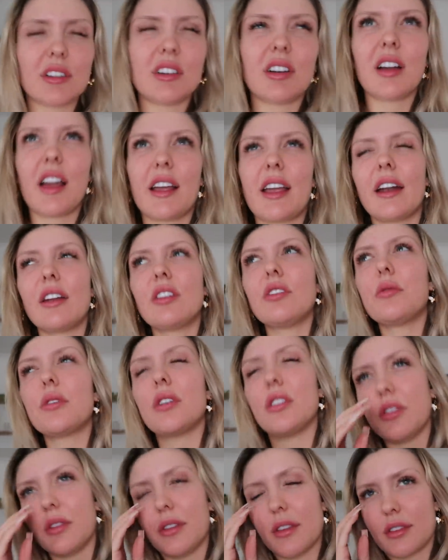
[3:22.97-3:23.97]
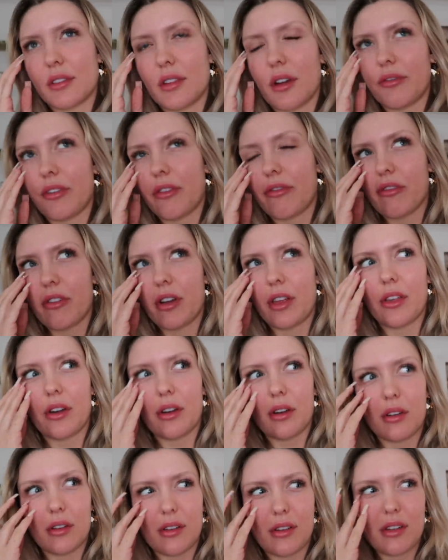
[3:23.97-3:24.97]
Oh, I kind of don't want to do this stuff for free
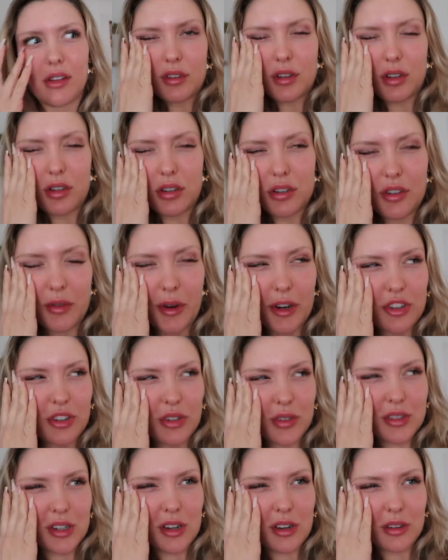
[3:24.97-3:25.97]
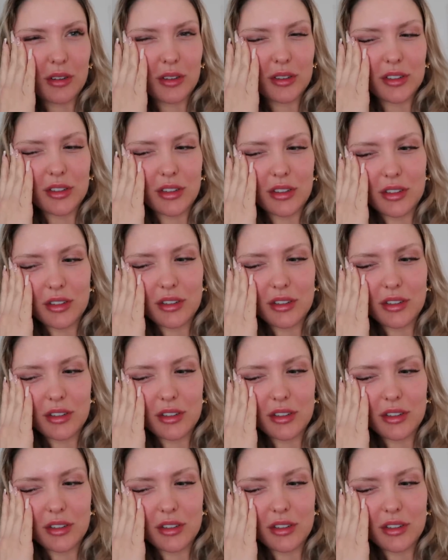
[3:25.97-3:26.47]
though. Oh, do I show toes?